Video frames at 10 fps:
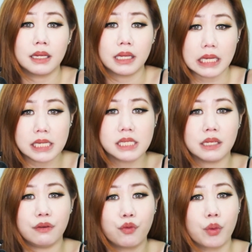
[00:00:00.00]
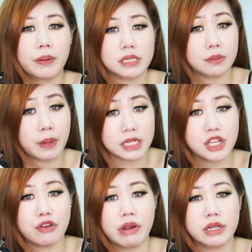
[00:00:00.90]
easy for
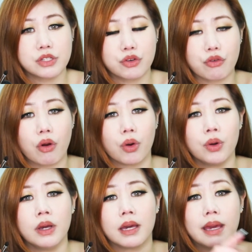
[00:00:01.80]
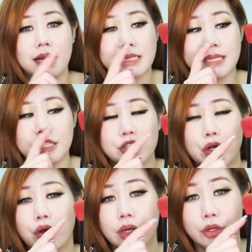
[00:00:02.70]
bacteria to grow in such
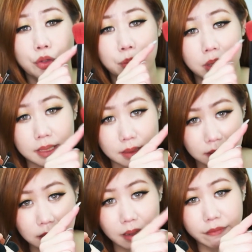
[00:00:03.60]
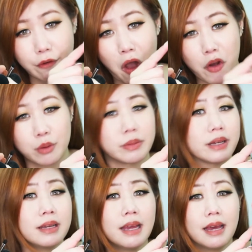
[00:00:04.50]
a humid
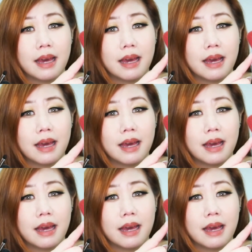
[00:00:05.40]
environment.